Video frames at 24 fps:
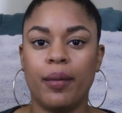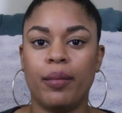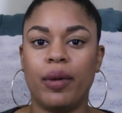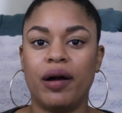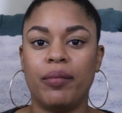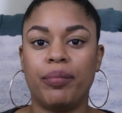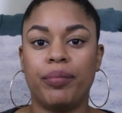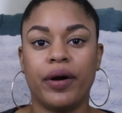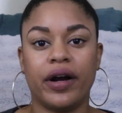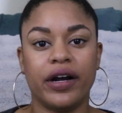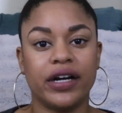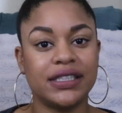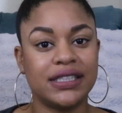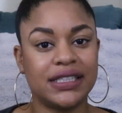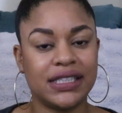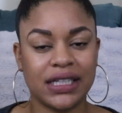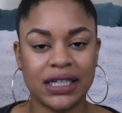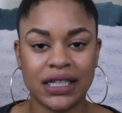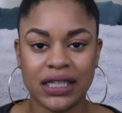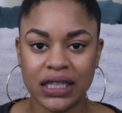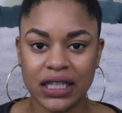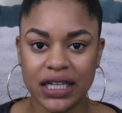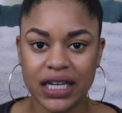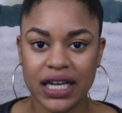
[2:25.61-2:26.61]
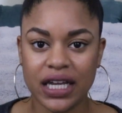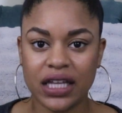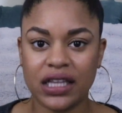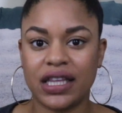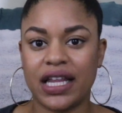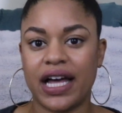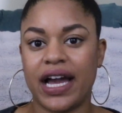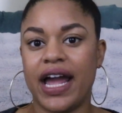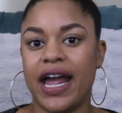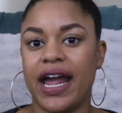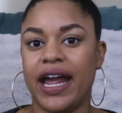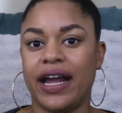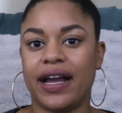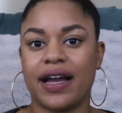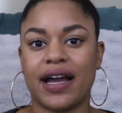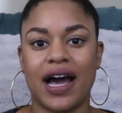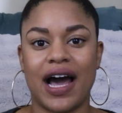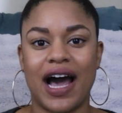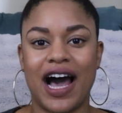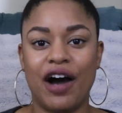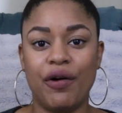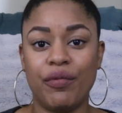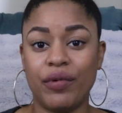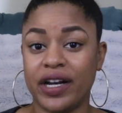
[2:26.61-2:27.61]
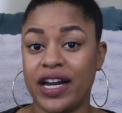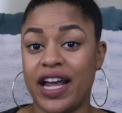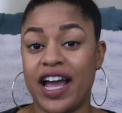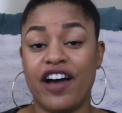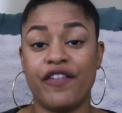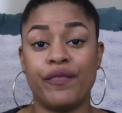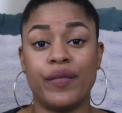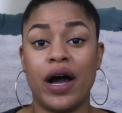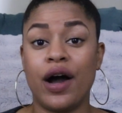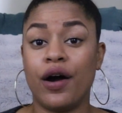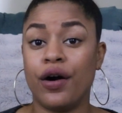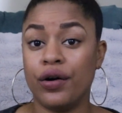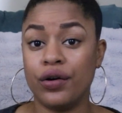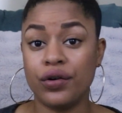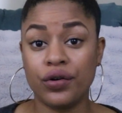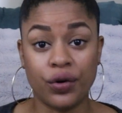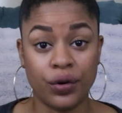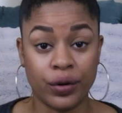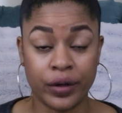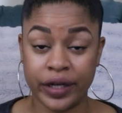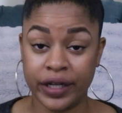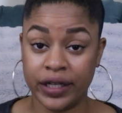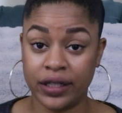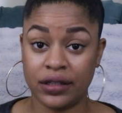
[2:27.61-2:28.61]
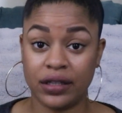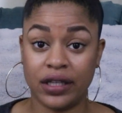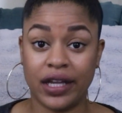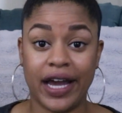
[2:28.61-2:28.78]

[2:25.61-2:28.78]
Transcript: but personally, like, I want to have my own coin.